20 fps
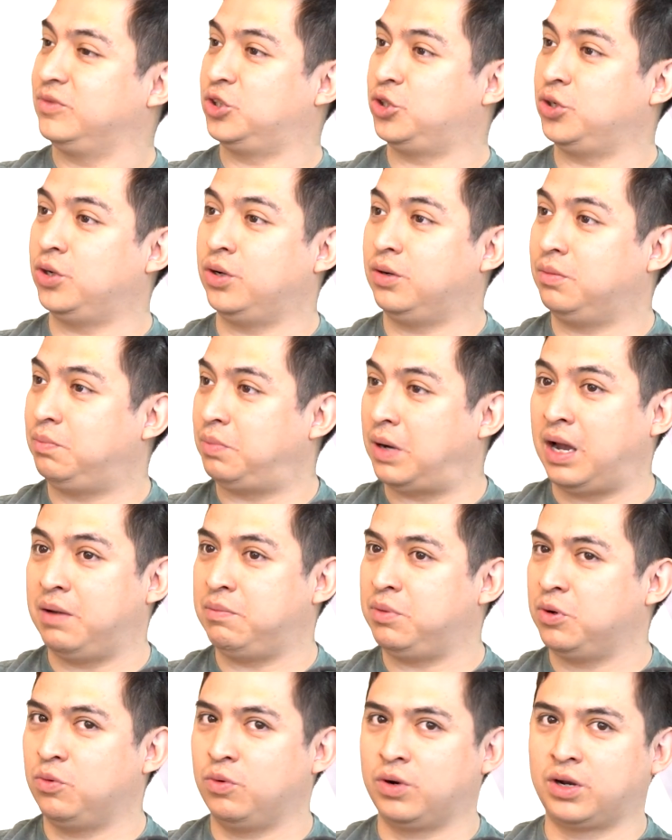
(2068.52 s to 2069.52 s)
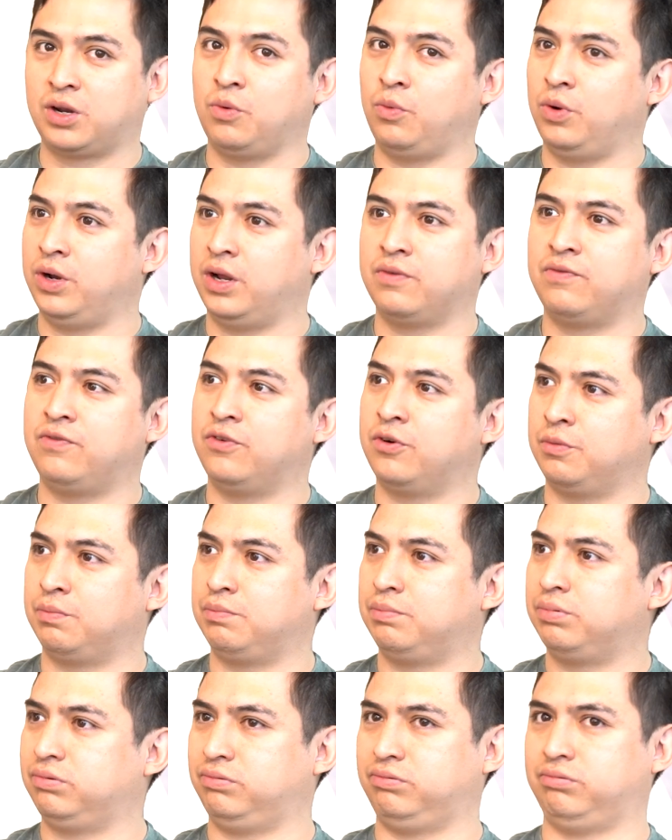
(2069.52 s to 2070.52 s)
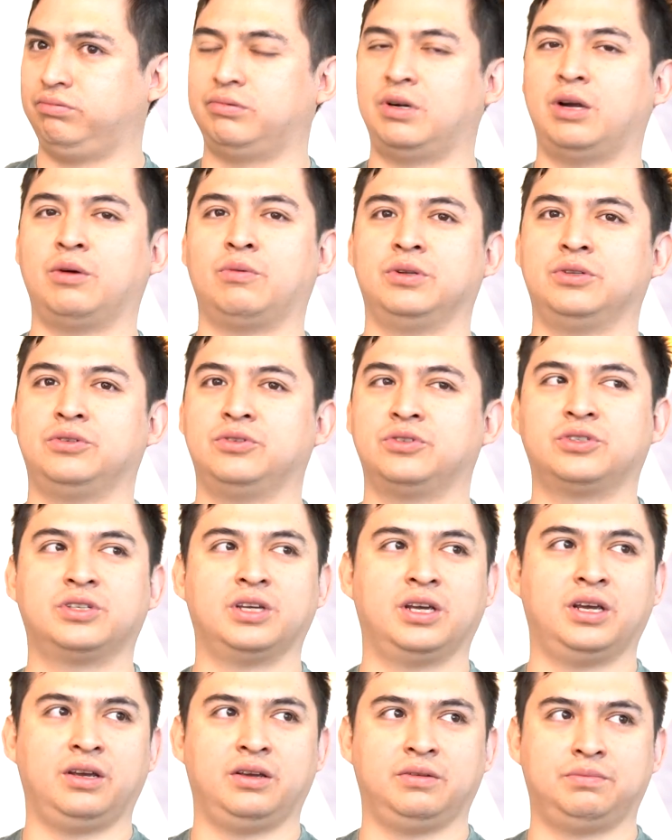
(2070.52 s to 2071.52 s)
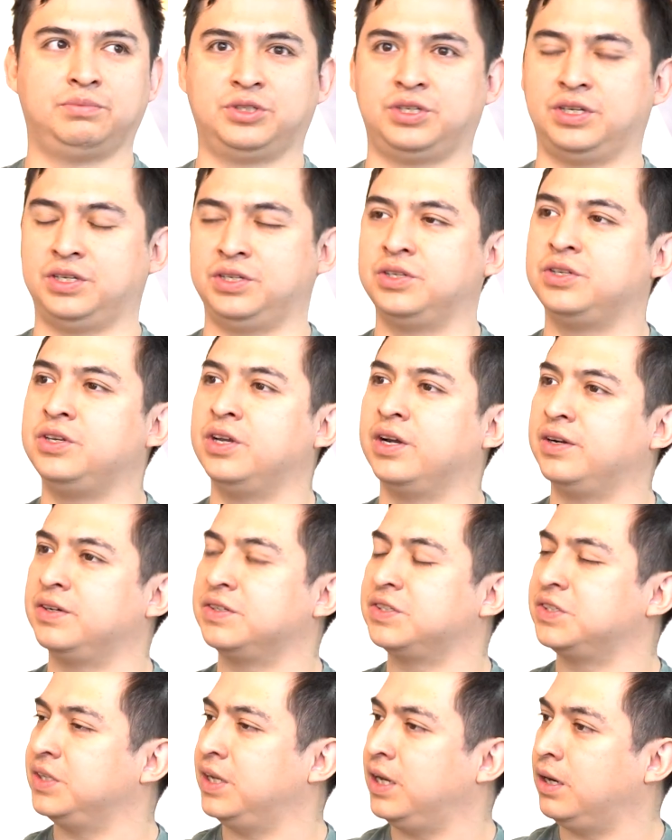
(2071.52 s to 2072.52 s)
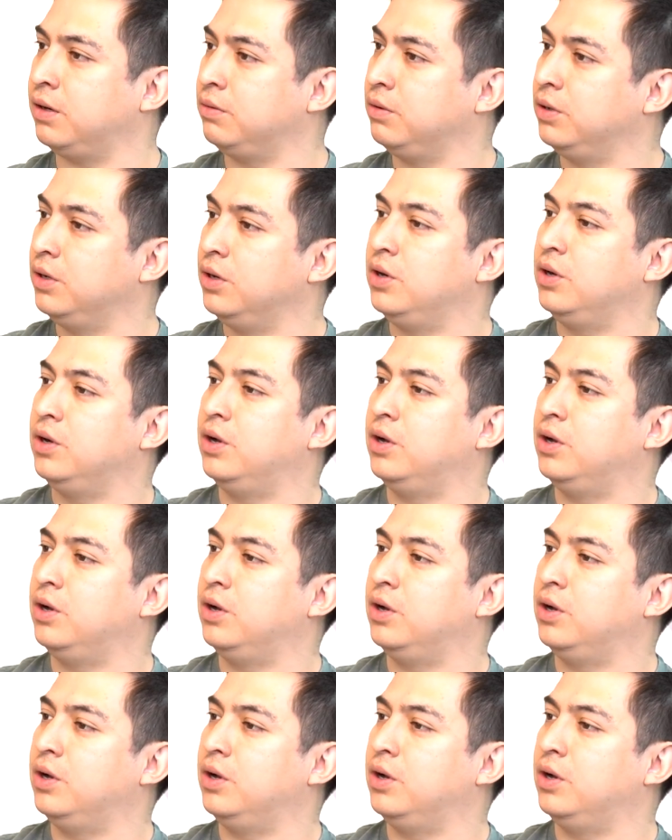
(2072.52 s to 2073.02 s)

So I've been working with that for, I want to say, 6 years now.